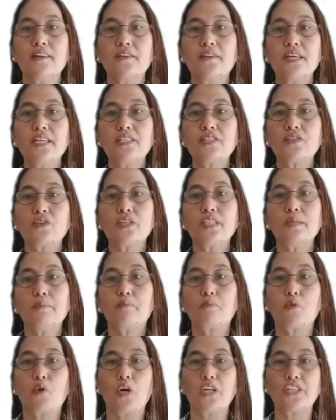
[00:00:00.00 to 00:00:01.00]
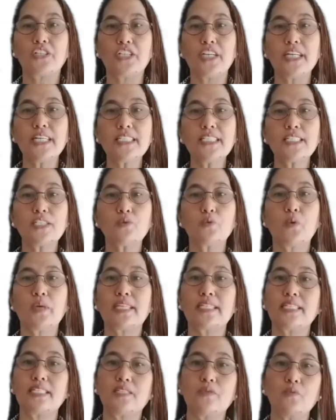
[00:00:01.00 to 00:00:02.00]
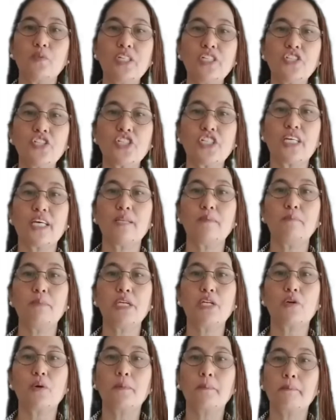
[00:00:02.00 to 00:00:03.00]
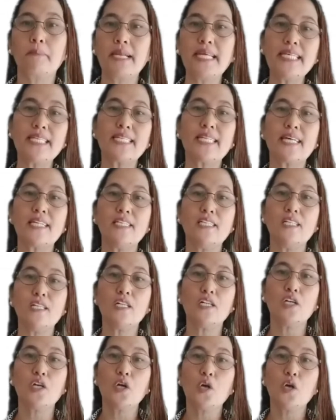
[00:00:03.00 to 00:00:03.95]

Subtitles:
these are the projects which can be completed